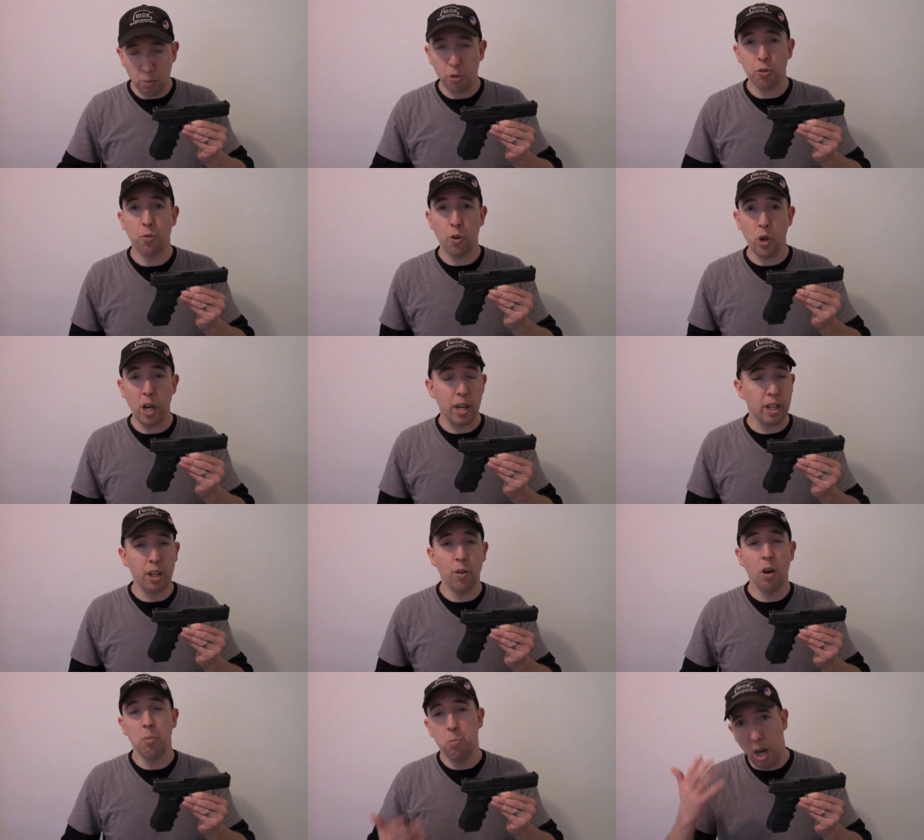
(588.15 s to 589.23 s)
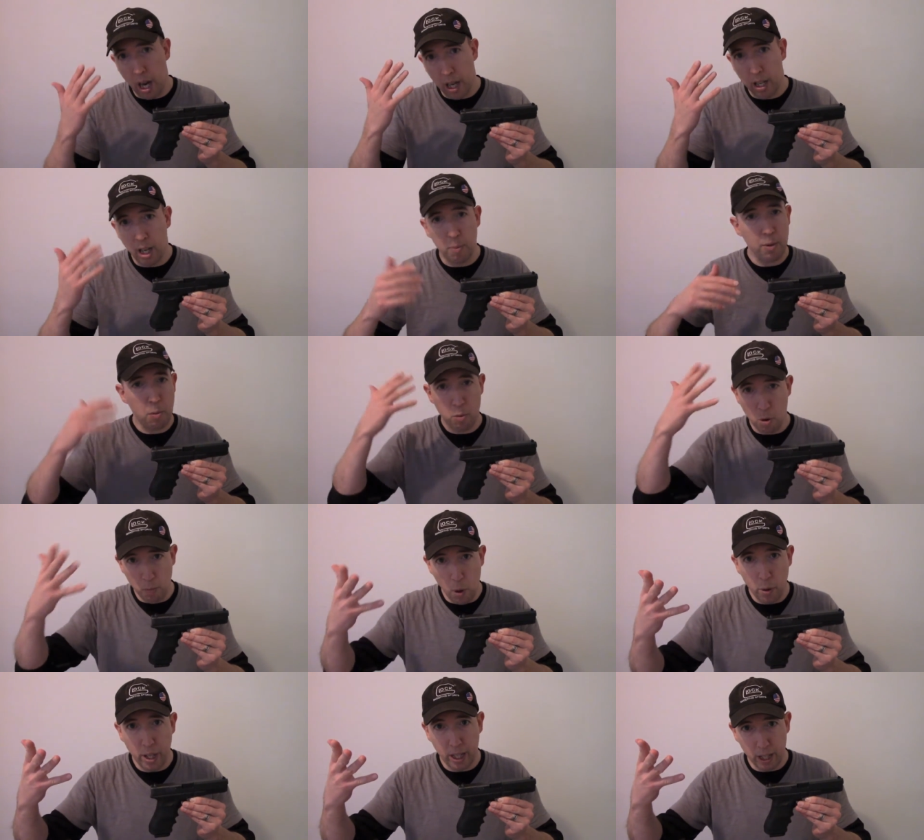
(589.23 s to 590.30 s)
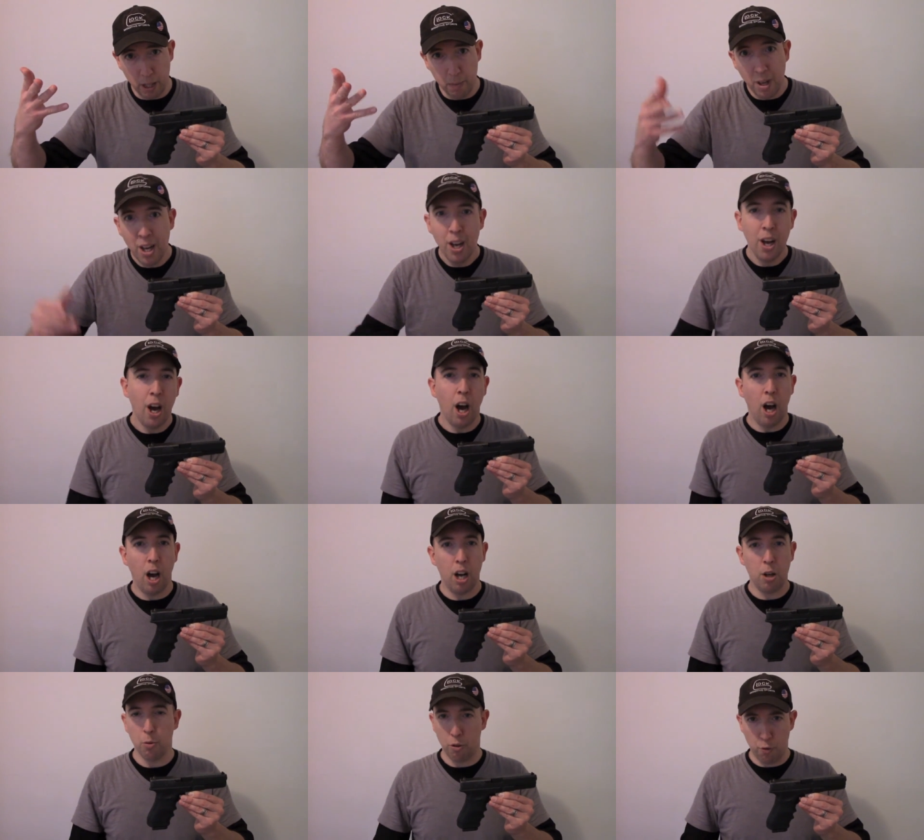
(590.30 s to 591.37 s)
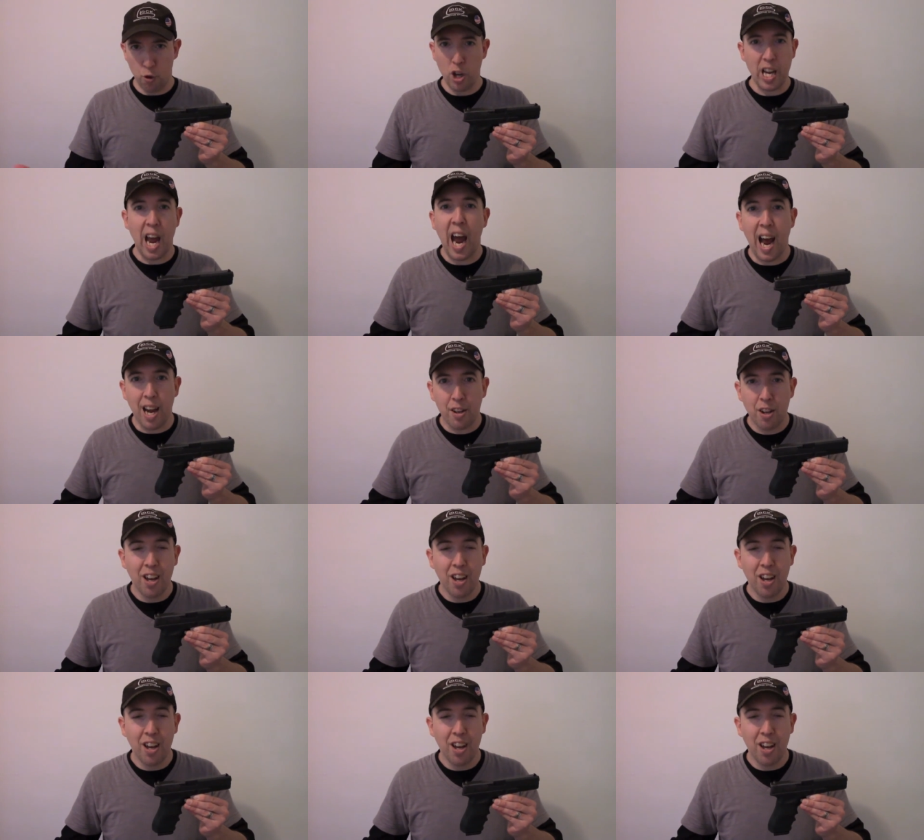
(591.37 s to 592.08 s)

was free, I didn't go out and buy it, I'm not promoting them. Uh, it was a free hat,